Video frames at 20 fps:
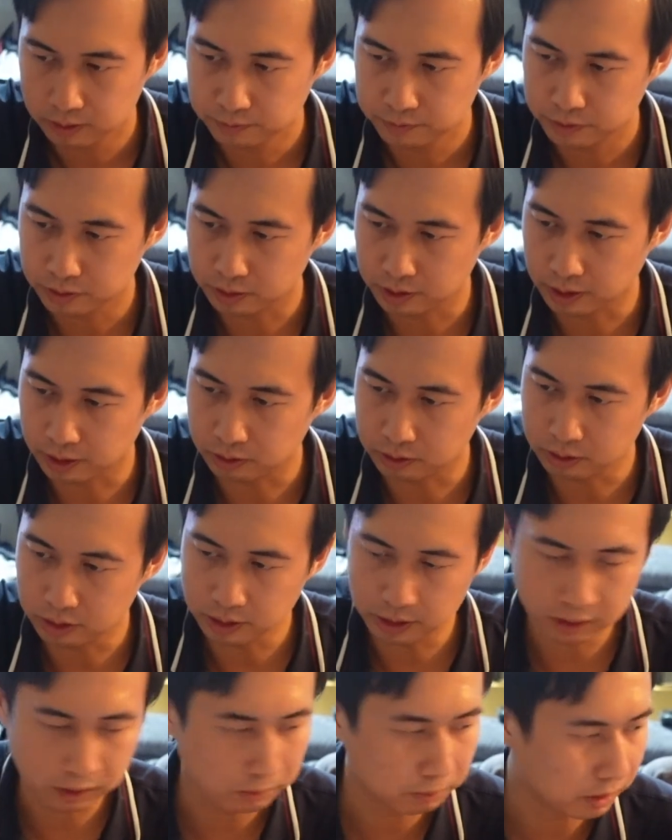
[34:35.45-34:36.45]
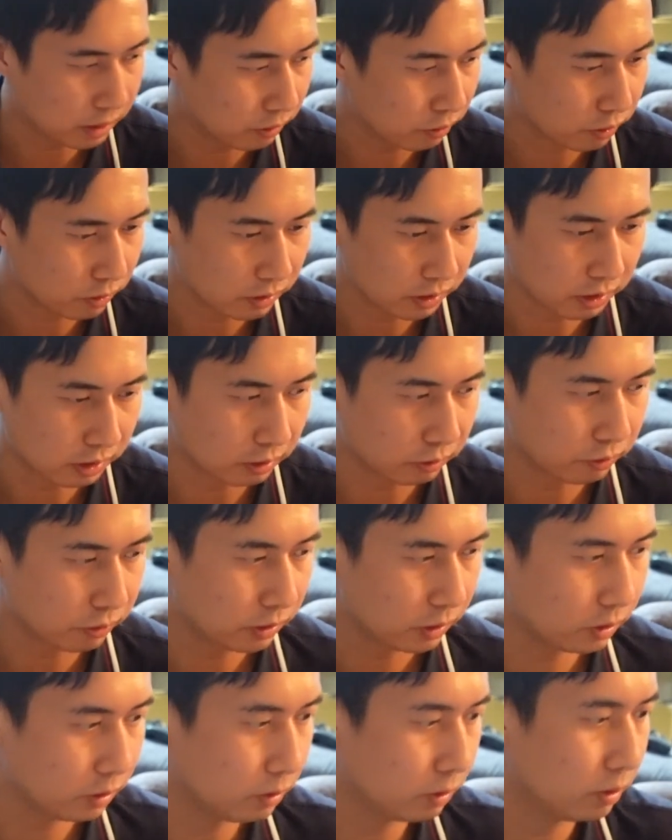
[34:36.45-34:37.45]
So yeah, I only need the meat for like a
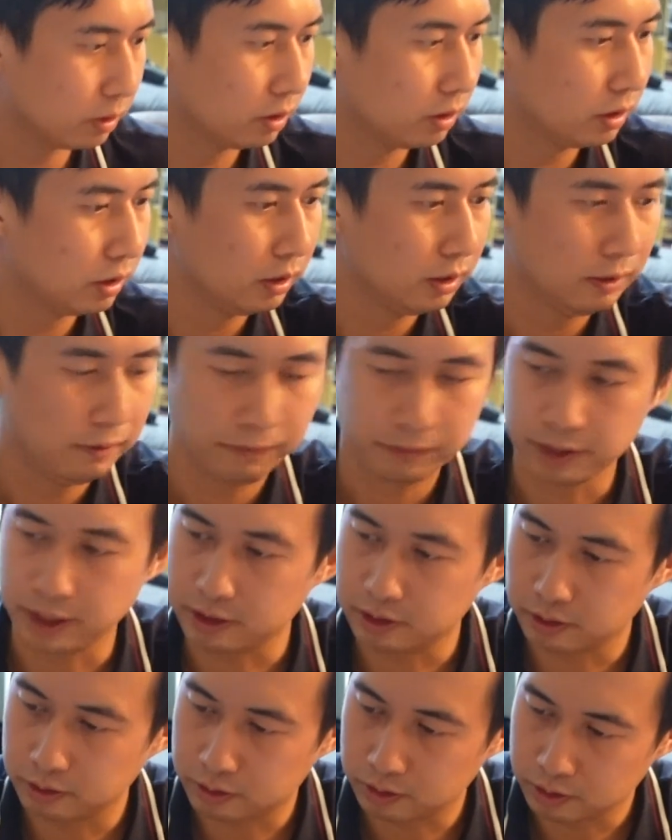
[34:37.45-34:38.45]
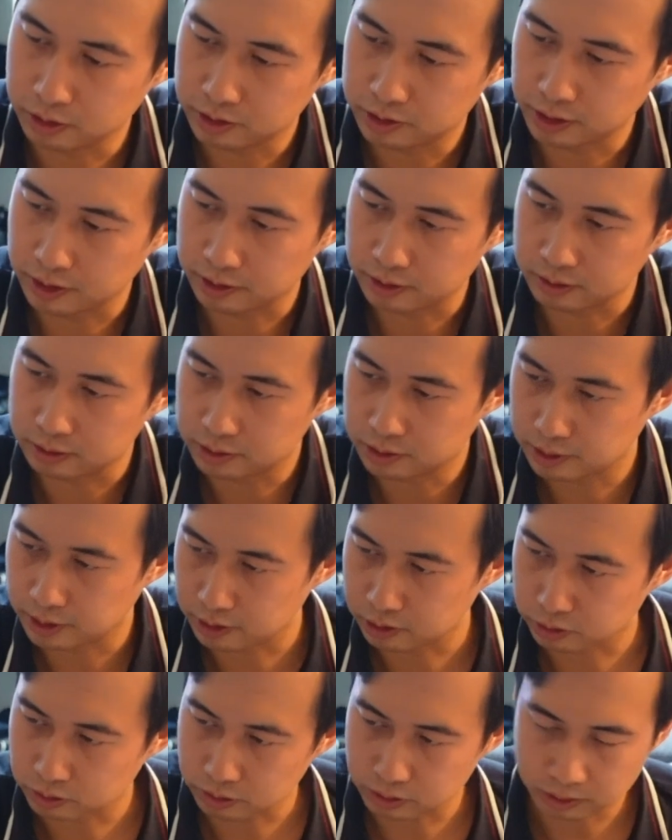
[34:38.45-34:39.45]
few, less than 30 seconds
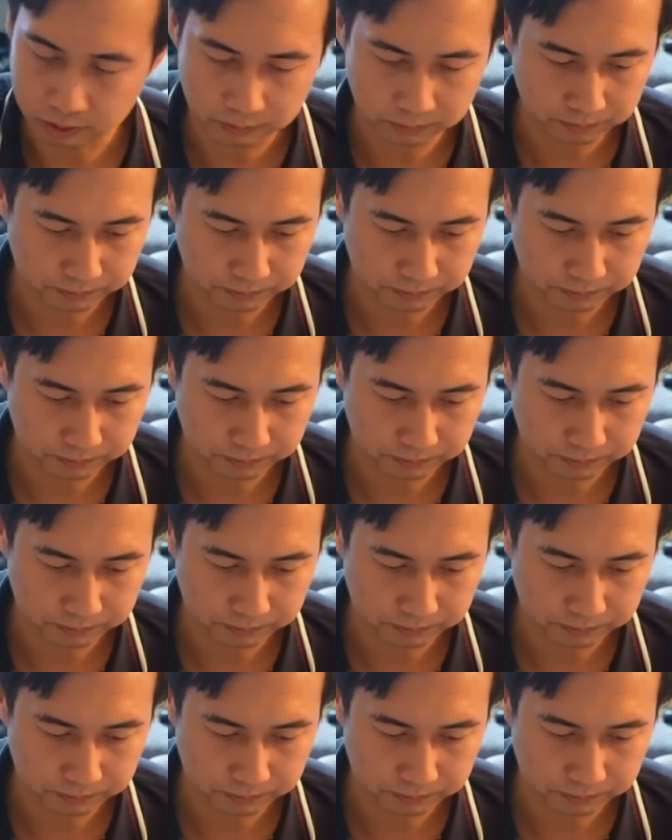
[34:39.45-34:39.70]
actually.